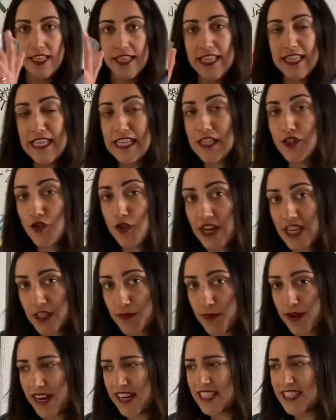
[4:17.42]
This is
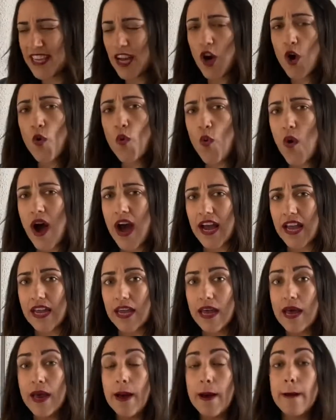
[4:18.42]
transparent. Why?
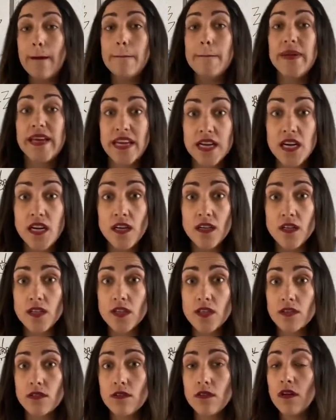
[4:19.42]

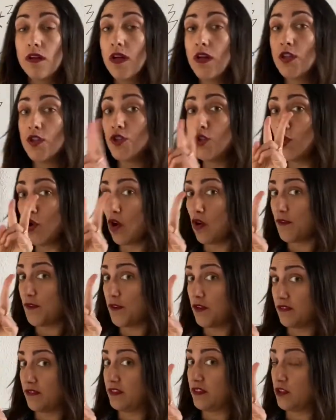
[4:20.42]
Because two
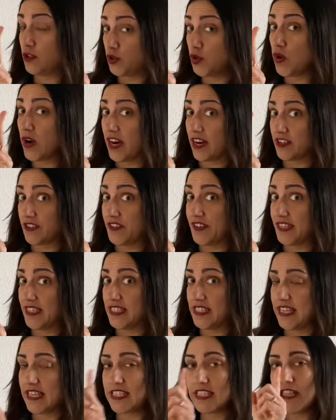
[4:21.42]

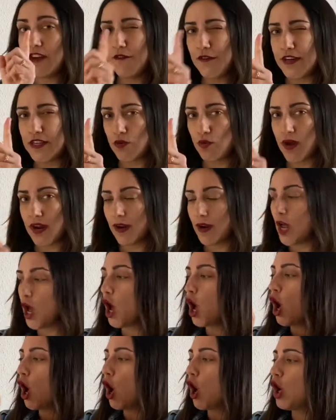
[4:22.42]
characteristics. The first one,
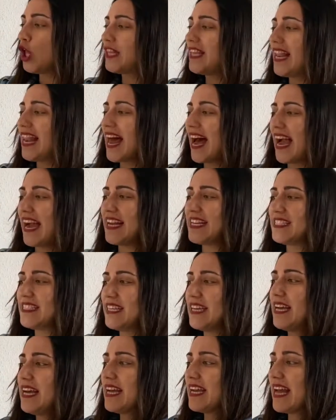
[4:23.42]
all the light
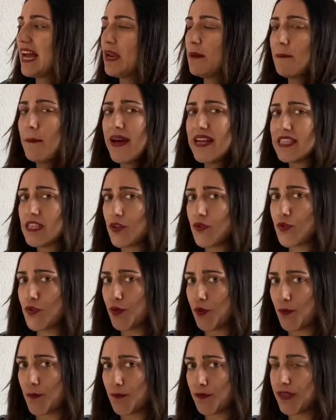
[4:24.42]
can pass
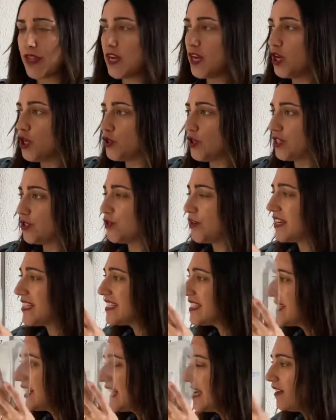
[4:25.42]
through. So as you can
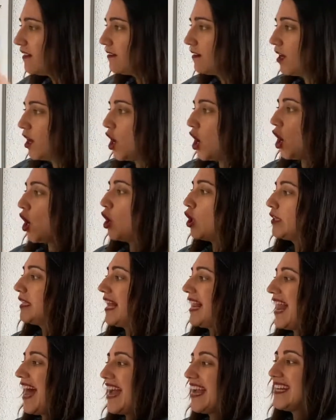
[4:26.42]
see, all the
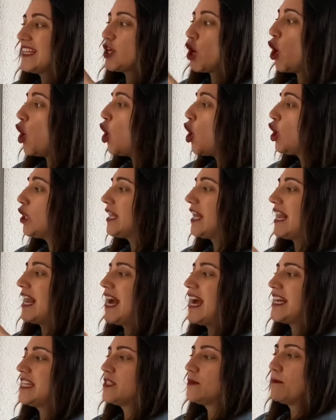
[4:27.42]

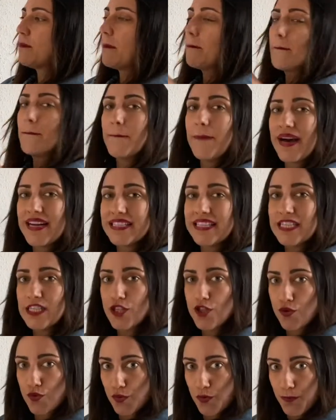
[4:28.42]
light passes
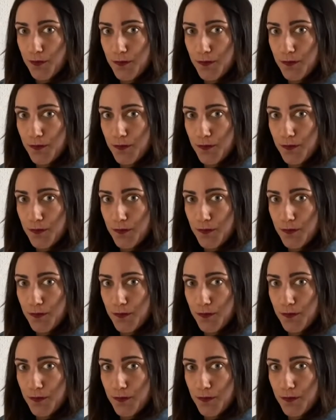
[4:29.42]
through.